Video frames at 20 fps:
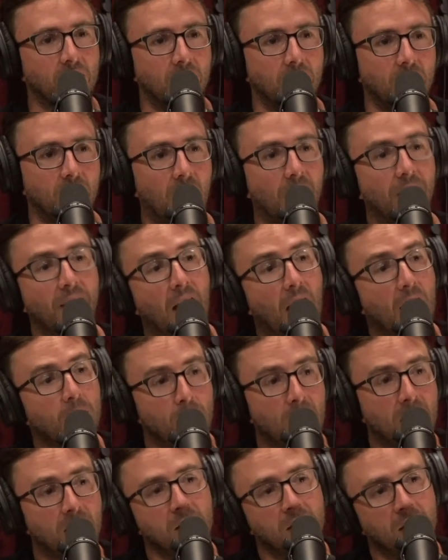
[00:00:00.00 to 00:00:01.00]
And then I
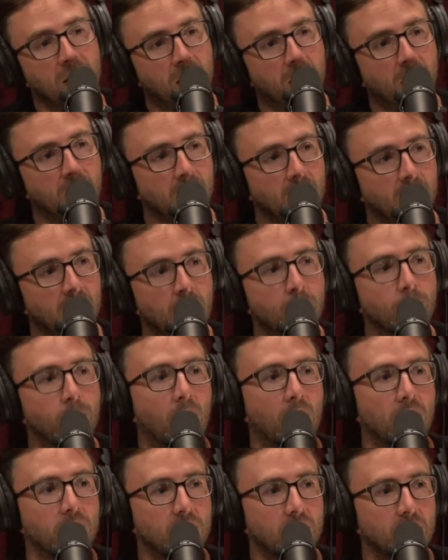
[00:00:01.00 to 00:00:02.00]
met Nick in
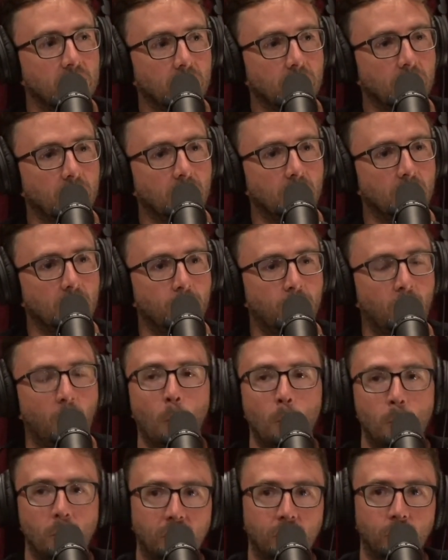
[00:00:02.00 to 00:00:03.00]
Boston, but
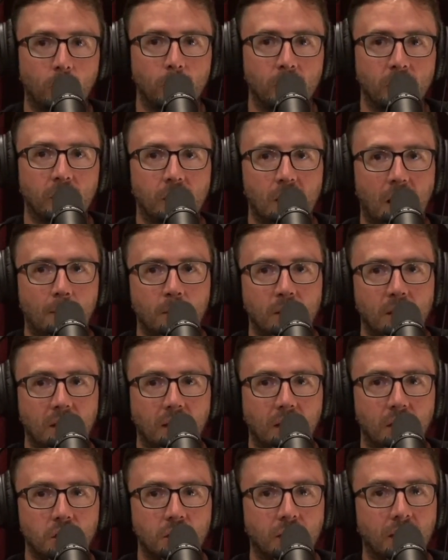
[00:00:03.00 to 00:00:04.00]
opening for him at the Comedy
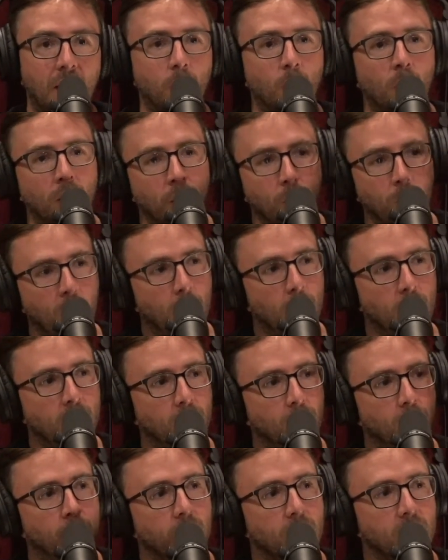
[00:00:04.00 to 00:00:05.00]
Connection. I went on the road with
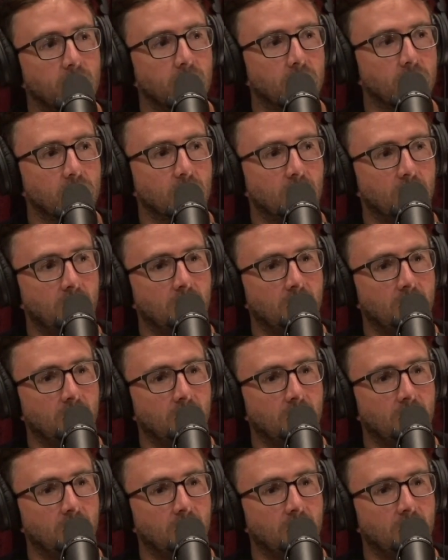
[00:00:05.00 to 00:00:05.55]
him for years.